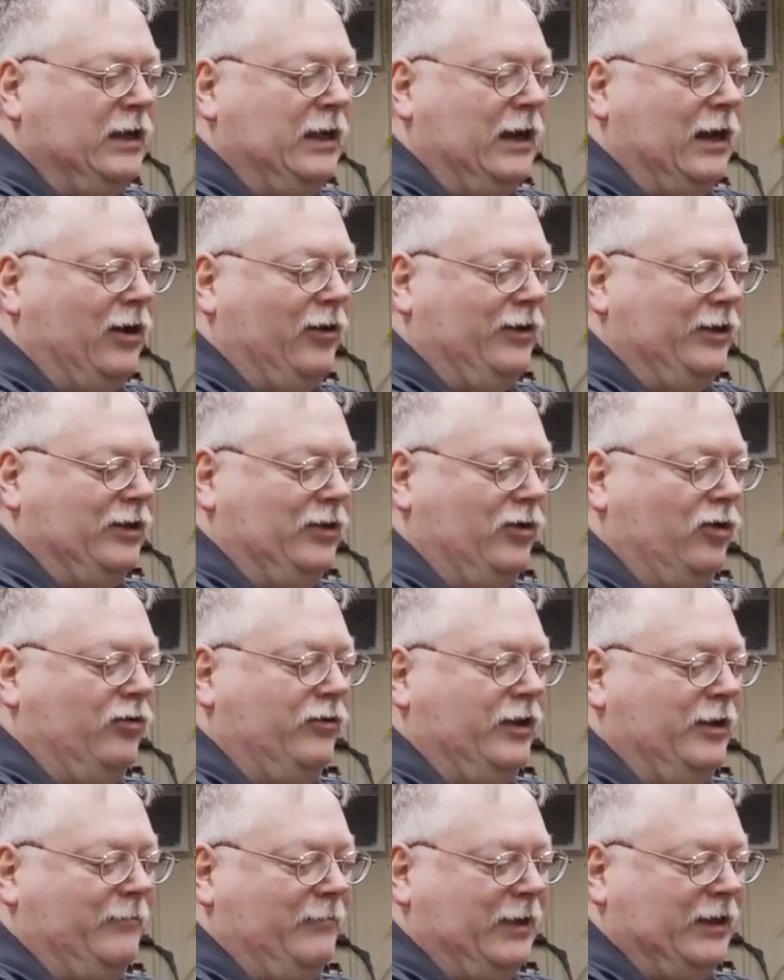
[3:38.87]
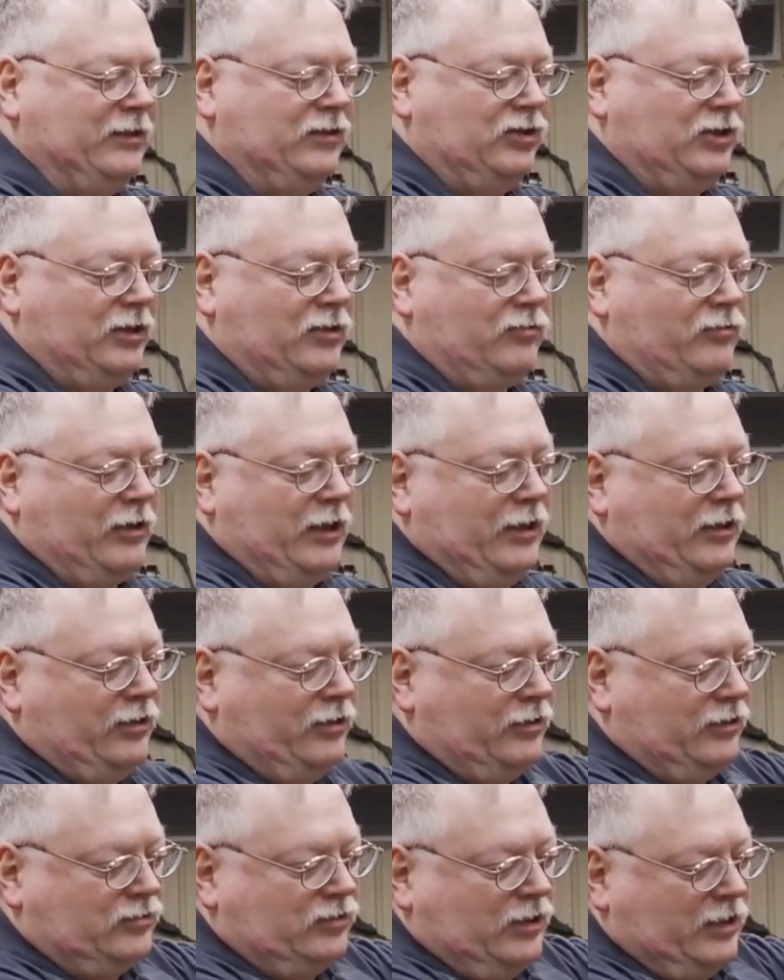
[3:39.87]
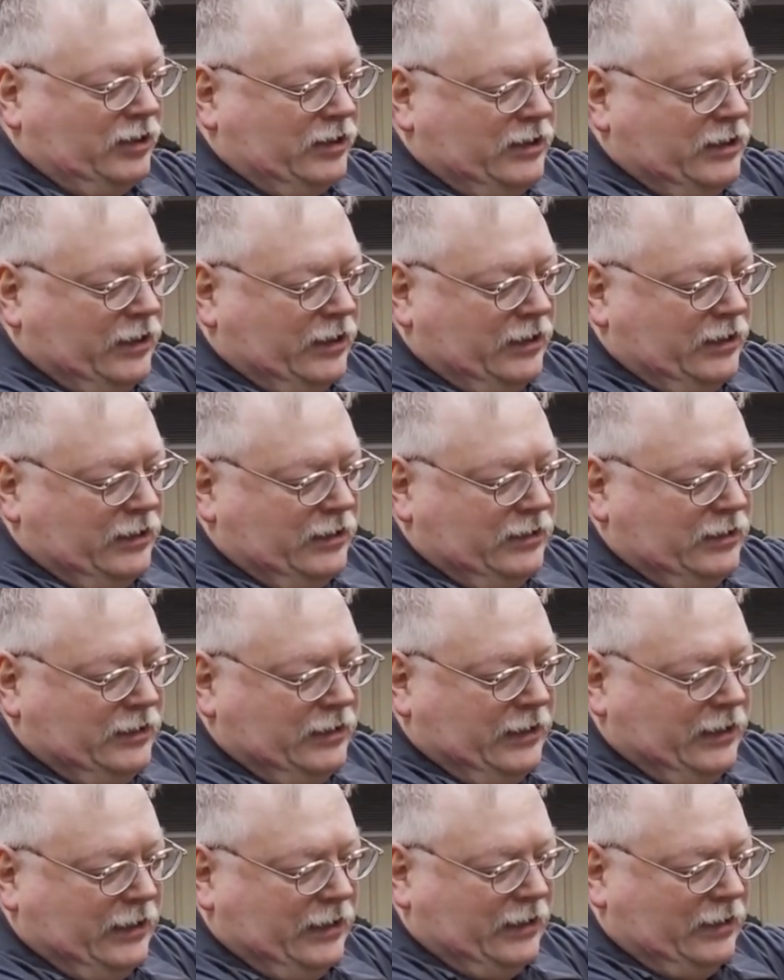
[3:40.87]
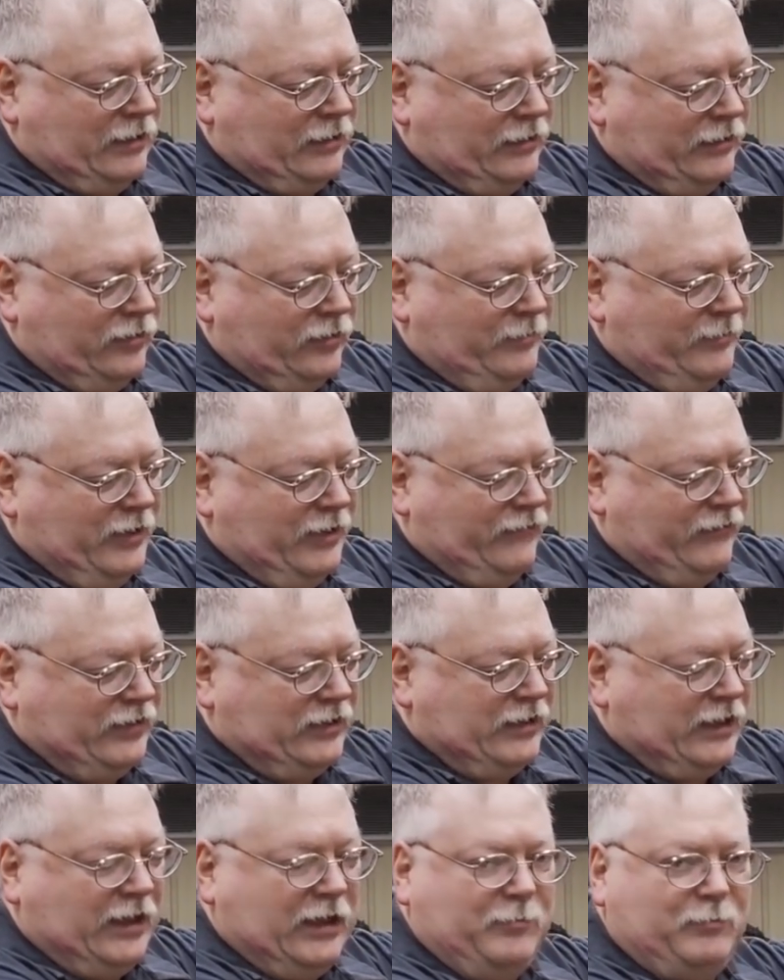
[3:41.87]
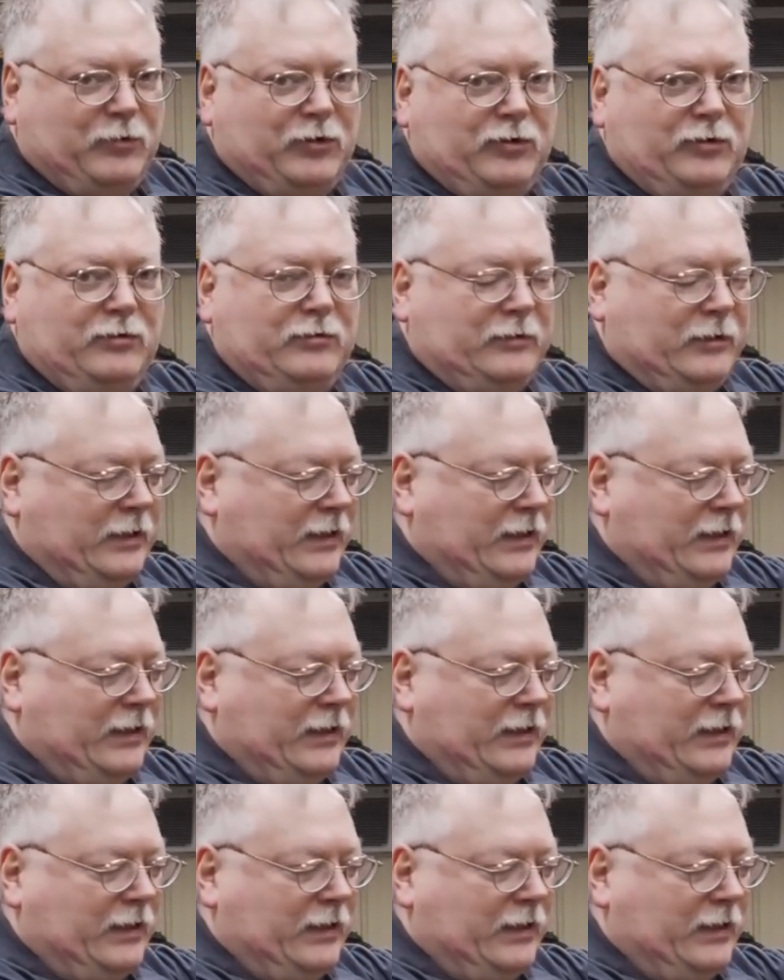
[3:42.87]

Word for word: I already know that my jig grinder is going to cut at a little bit of a taper.